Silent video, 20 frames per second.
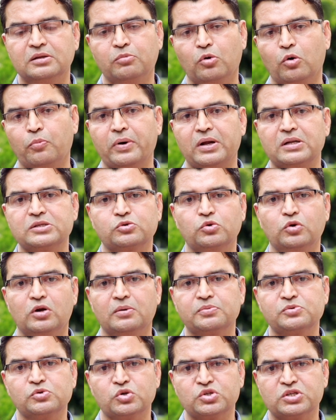the Bhopal
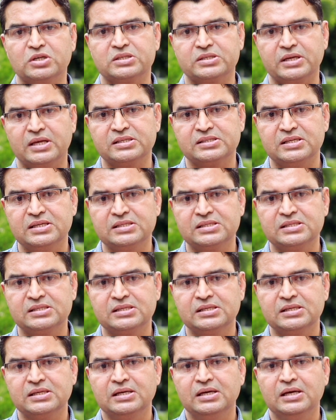School of Social Sciences.
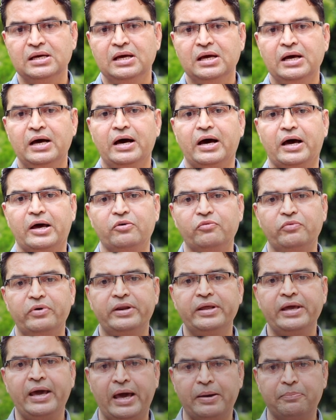I am
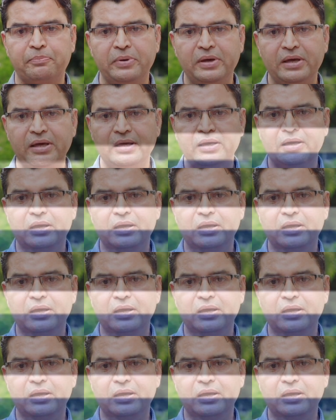very happy